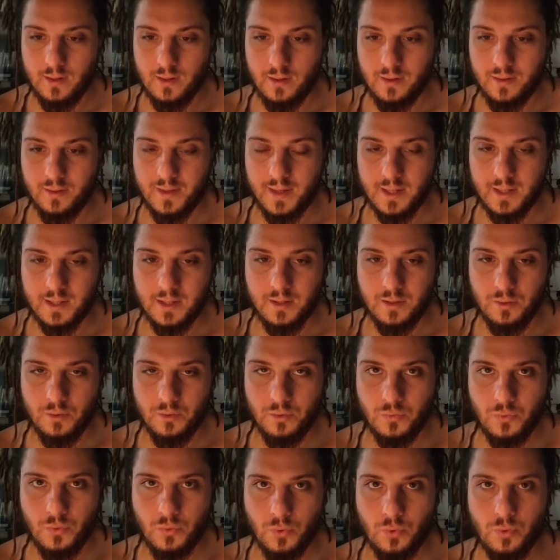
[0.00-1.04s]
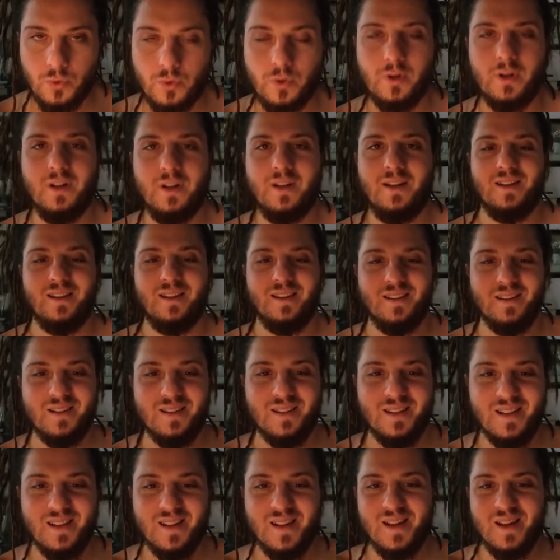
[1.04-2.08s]
Thank you for
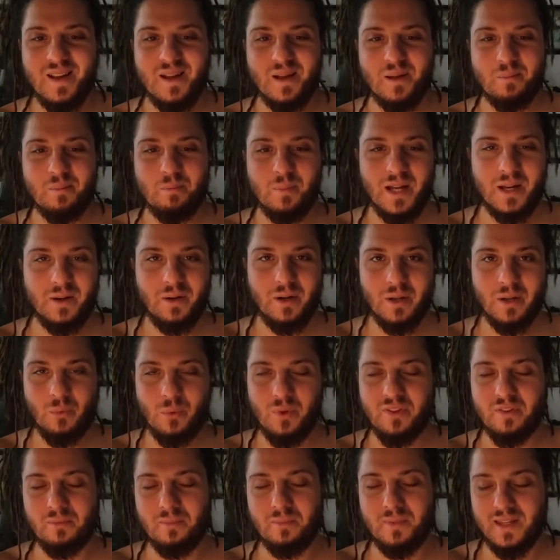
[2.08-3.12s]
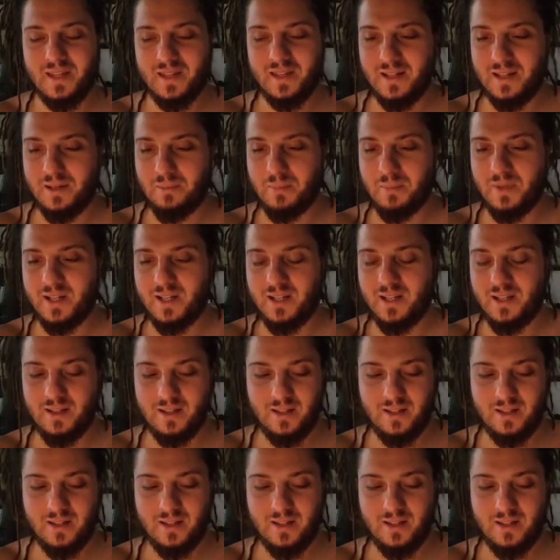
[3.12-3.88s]
bearing with me and my